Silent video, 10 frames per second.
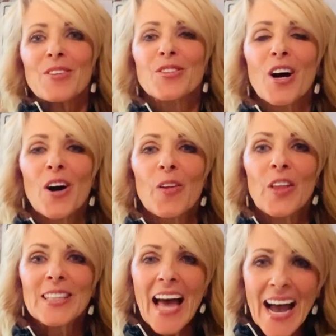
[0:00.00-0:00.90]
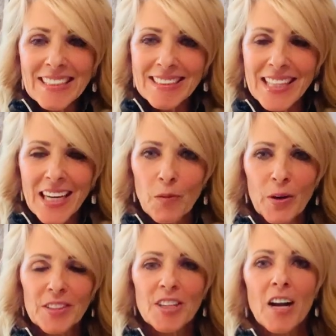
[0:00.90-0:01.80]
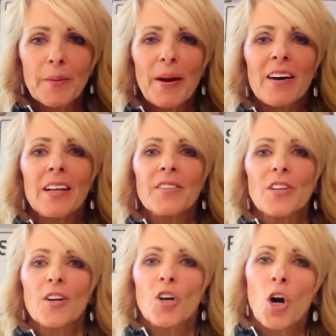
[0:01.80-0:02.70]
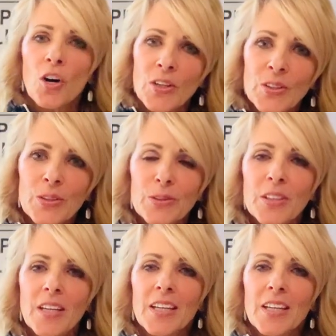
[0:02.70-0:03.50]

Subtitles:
So the last thing I want to talk about is a cold